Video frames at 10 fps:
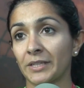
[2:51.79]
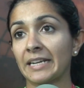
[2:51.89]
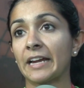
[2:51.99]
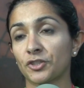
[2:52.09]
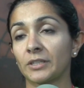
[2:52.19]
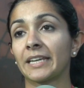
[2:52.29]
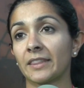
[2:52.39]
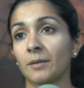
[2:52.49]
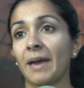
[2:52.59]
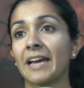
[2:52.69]
You can actually
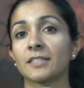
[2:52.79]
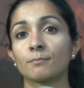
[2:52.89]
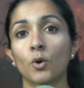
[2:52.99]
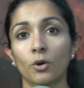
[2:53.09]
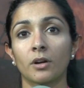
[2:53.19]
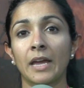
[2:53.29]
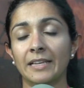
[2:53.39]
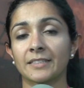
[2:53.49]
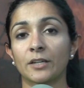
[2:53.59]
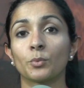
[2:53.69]
get them as
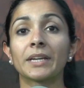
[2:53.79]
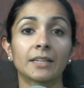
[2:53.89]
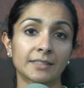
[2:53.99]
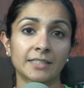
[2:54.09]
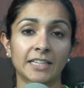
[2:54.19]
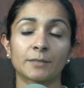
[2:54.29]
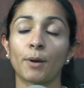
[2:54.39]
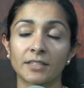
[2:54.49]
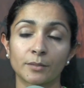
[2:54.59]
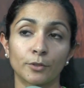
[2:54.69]
realistic as
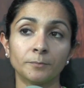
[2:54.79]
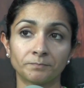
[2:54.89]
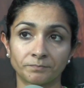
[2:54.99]
possible.